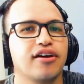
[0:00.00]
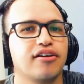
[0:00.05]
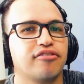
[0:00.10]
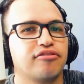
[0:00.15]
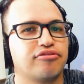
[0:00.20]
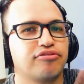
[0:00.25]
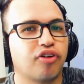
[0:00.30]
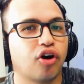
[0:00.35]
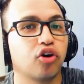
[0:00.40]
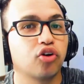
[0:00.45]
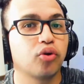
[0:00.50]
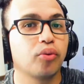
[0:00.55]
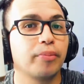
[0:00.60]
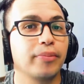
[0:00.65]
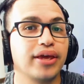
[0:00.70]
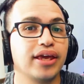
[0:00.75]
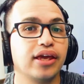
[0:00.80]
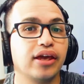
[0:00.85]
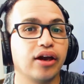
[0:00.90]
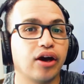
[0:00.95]
follow
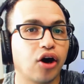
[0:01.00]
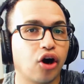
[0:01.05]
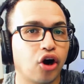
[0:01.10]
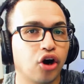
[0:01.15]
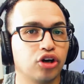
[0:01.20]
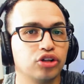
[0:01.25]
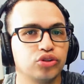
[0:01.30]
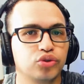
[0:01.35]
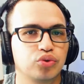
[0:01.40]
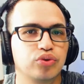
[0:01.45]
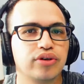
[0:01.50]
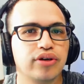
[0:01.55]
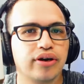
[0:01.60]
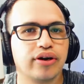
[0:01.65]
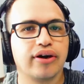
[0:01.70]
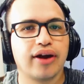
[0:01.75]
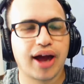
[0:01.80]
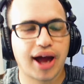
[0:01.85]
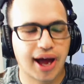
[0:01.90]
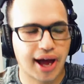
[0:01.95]
me on
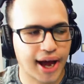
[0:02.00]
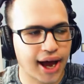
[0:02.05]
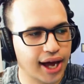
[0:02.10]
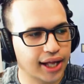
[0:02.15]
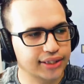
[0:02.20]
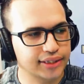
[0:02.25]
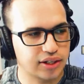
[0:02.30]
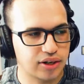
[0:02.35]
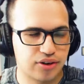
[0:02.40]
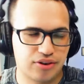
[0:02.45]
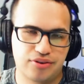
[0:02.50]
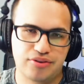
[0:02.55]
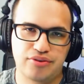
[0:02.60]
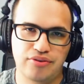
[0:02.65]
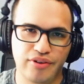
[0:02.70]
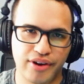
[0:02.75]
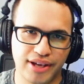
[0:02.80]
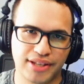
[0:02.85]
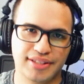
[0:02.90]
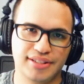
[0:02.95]
Twitter at
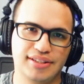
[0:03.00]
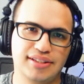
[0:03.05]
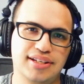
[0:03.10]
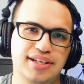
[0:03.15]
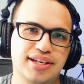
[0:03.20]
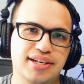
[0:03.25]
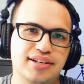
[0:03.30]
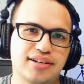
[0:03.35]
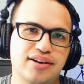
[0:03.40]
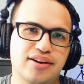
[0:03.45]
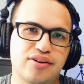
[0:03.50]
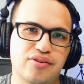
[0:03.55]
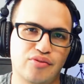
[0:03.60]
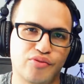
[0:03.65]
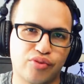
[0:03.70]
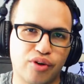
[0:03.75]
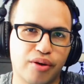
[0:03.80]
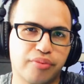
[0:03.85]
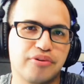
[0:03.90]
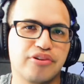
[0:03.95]
Wrestling
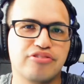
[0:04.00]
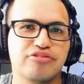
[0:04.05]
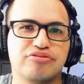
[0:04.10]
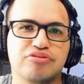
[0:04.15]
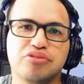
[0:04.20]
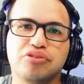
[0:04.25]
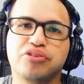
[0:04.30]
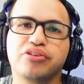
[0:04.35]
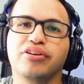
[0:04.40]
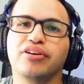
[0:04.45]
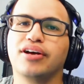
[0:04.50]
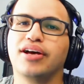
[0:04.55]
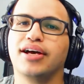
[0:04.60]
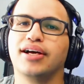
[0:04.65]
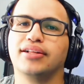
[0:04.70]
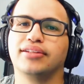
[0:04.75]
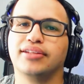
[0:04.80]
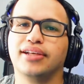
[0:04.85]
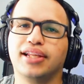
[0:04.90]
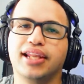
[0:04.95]
Robert for
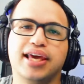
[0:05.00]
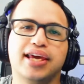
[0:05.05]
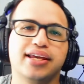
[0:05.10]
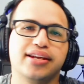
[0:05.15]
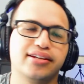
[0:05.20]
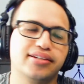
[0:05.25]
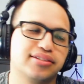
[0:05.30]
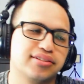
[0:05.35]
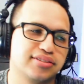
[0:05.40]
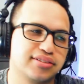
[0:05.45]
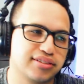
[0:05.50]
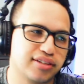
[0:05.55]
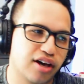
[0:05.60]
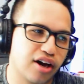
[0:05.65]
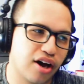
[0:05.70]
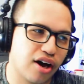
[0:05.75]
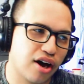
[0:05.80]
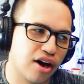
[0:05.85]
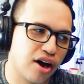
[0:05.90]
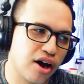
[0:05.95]
the latest
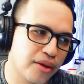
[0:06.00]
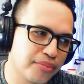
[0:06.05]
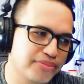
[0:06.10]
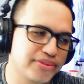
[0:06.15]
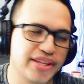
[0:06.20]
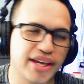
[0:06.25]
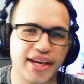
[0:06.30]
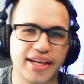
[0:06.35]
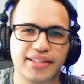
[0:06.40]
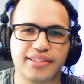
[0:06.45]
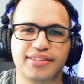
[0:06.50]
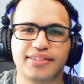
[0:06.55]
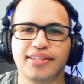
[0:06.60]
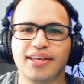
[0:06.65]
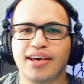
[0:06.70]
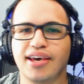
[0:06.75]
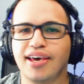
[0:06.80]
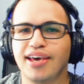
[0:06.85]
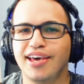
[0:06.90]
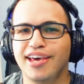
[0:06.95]
update
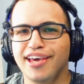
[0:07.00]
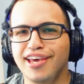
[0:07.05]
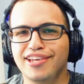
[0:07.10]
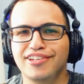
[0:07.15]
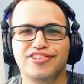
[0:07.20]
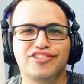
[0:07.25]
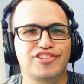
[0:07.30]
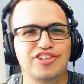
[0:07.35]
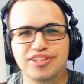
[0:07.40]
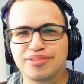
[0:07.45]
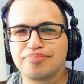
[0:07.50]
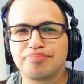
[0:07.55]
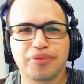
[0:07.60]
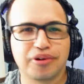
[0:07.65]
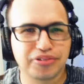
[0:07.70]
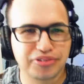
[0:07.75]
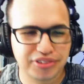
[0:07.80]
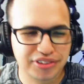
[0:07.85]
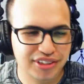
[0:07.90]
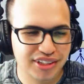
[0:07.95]
and shit
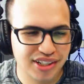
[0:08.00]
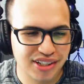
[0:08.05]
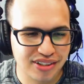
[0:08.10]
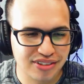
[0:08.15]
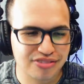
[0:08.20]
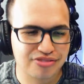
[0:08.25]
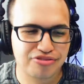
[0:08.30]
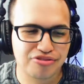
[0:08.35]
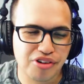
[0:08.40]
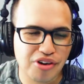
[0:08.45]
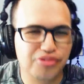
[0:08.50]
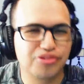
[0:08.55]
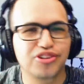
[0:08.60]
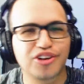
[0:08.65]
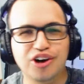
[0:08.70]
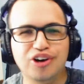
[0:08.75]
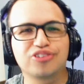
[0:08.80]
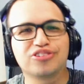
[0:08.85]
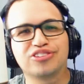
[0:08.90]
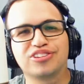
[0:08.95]
posting from
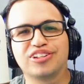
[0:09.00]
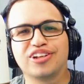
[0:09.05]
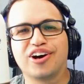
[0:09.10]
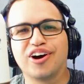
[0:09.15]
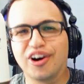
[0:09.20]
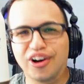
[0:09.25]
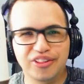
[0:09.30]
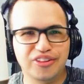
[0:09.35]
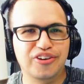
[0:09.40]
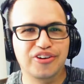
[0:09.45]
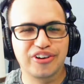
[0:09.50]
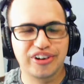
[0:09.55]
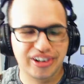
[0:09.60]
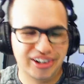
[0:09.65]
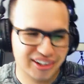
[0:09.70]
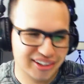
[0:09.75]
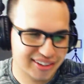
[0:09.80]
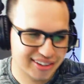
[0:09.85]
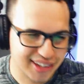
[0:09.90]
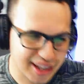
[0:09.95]
none other
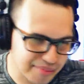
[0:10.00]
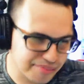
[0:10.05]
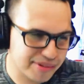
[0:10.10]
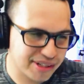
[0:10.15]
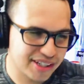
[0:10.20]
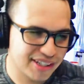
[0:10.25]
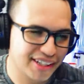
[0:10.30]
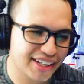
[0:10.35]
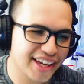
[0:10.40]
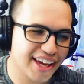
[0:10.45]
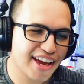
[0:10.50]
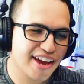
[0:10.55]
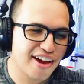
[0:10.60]
than me.